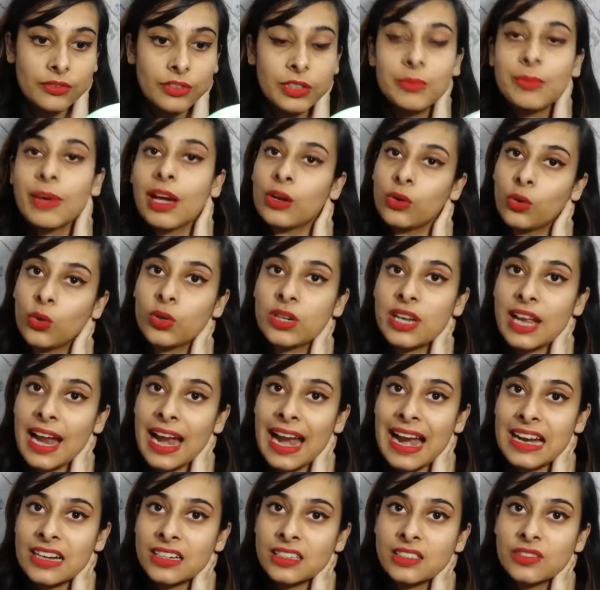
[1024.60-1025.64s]
with my own
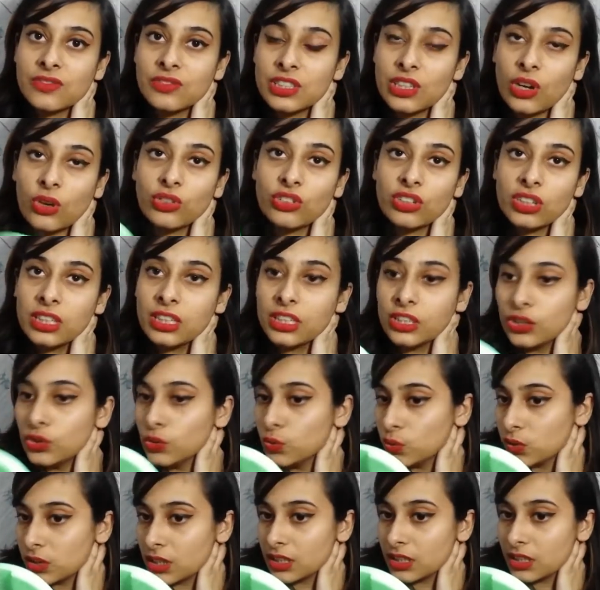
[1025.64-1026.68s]
hands without really
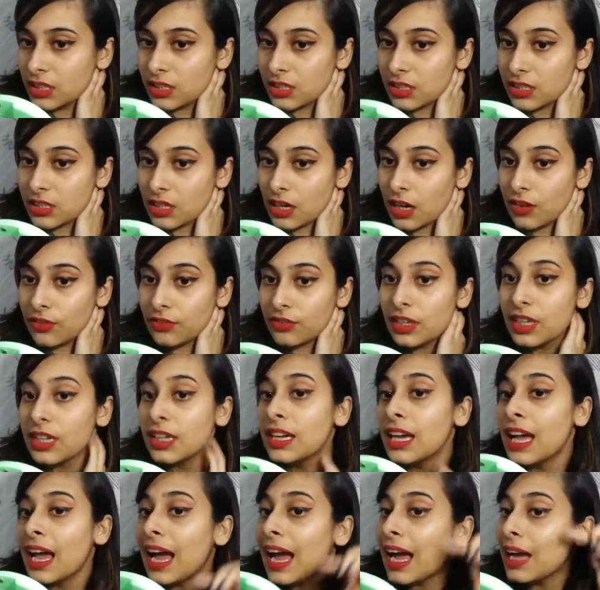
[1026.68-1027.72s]
using this stuff.
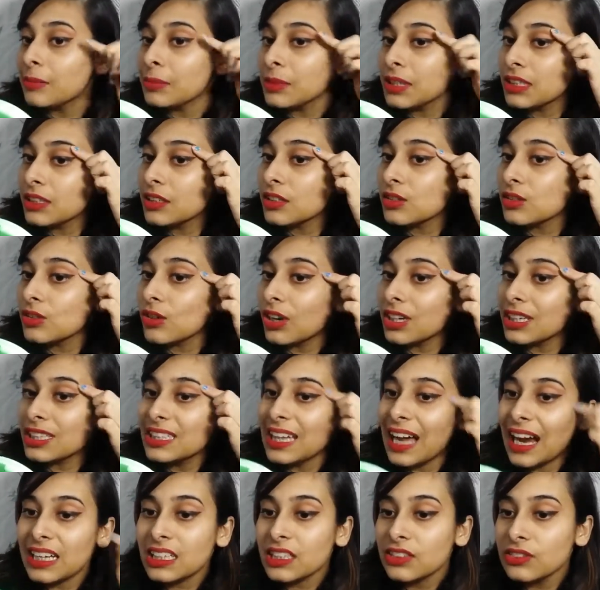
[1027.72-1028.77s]
I mean, it's not
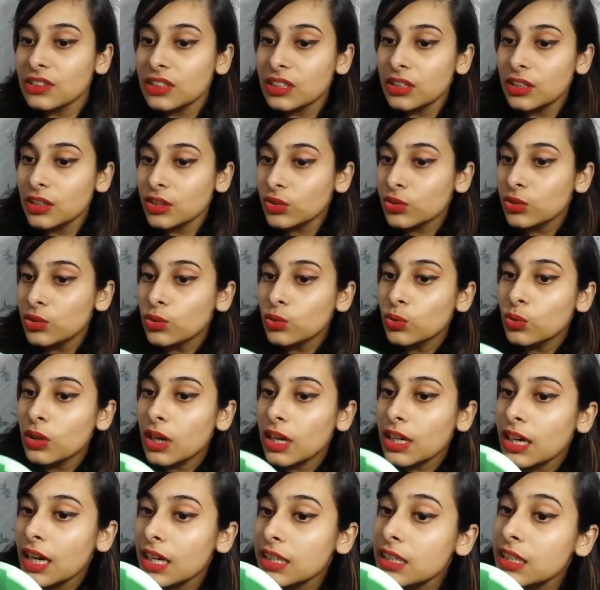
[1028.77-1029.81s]
that difficult to do
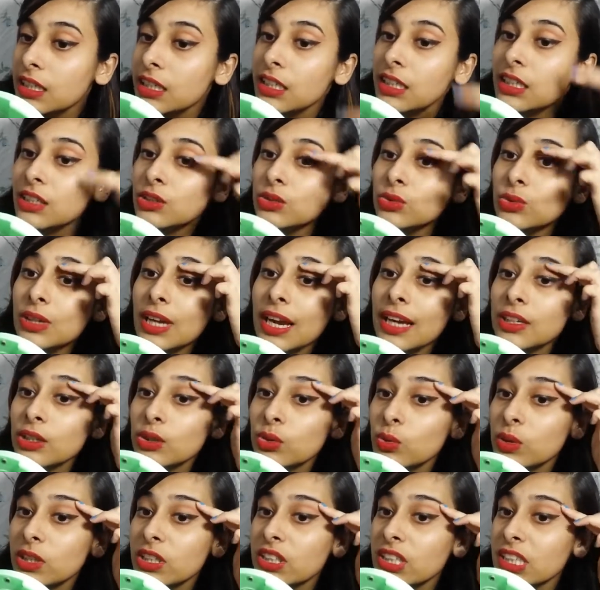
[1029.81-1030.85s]
a cut crease. You can
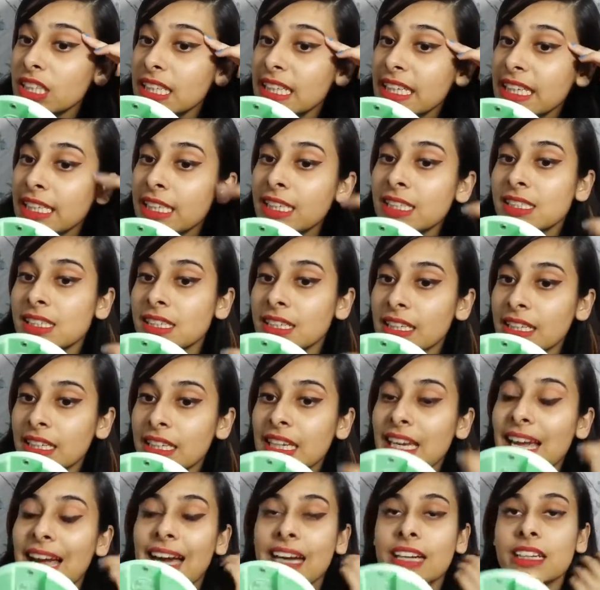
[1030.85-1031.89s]
do it really
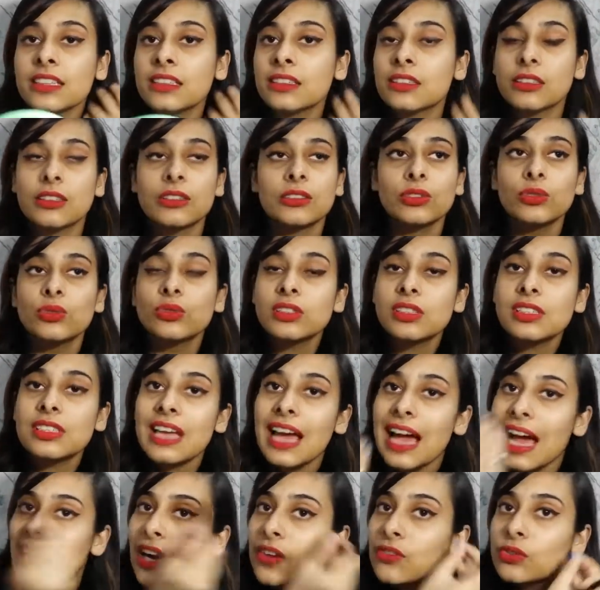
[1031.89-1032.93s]
easily, and you just
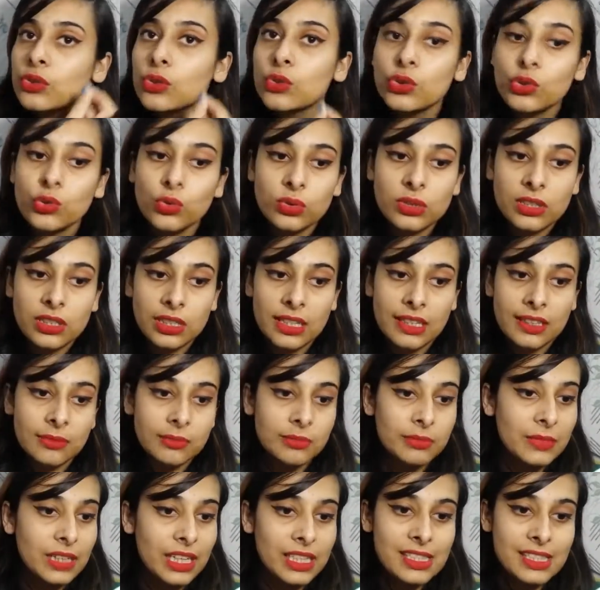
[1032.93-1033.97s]
have to use a
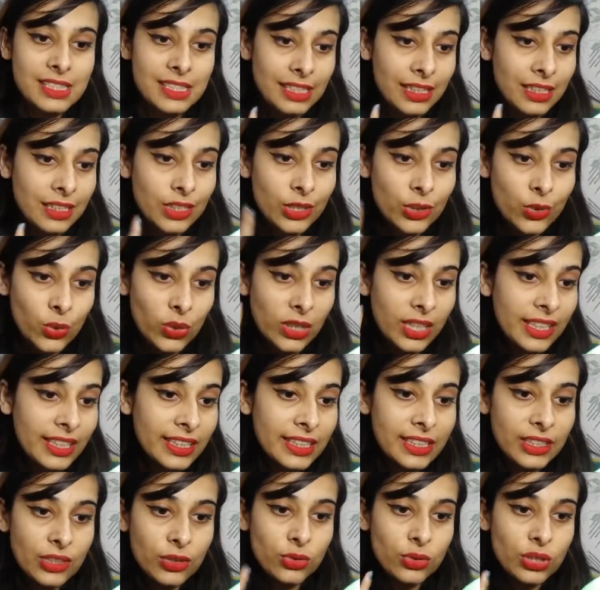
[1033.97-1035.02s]
concealer to
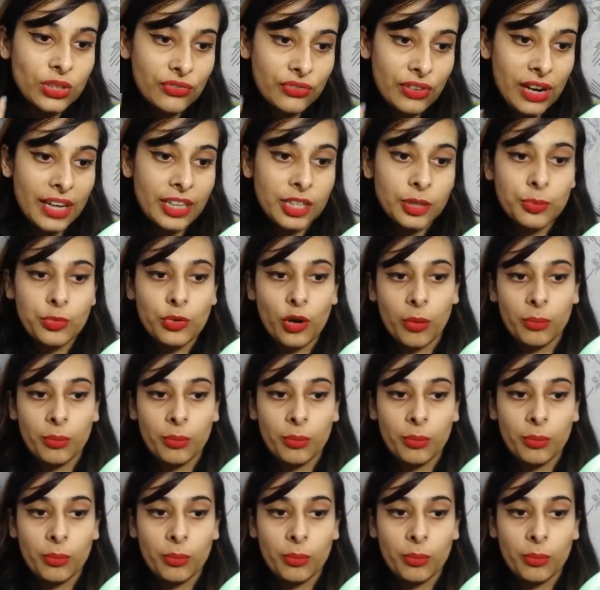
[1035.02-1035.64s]
clean it, to define it